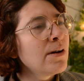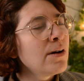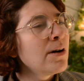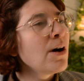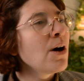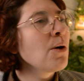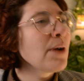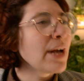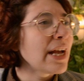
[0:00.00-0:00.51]

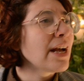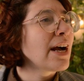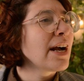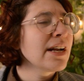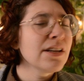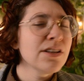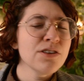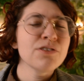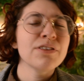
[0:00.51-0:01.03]
Okay, I
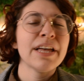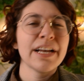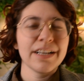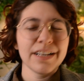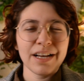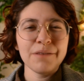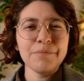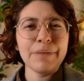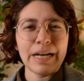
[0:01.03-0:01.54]
can do that.
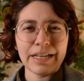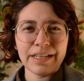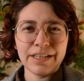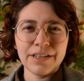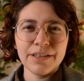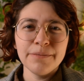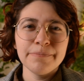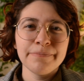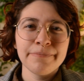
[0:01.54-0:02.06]
Come back
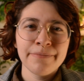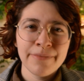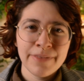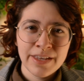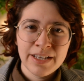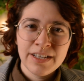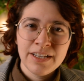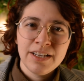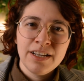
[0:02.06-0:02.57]
here.
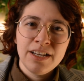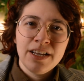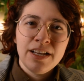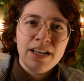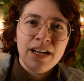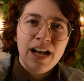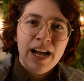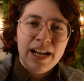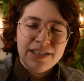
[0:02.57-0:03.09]

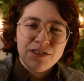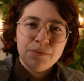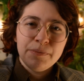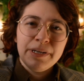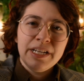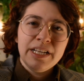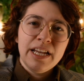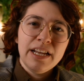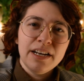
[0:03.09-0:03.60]
Eyes open
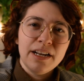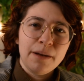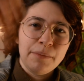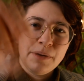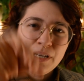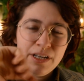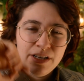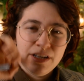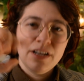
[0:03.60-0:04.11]
again. I'm
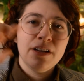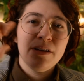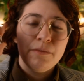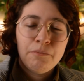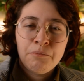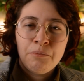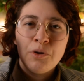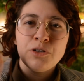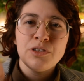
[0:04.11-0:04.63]
gonna
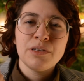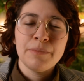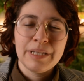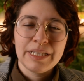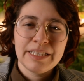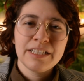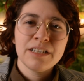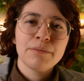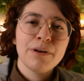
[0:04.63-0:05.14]
put them a
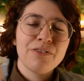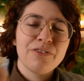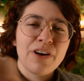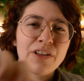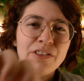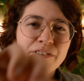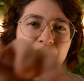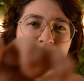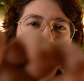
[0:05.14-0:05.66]
little bit
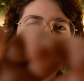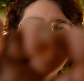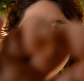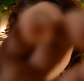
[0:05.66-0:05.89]
farther out like you